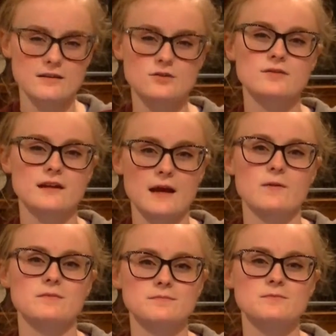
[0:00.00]
knew that I
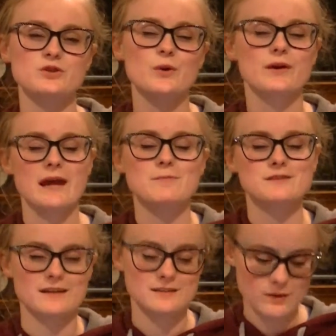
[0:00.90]
would do okay
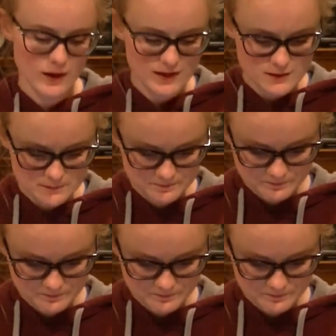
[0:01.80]
presenting-wise.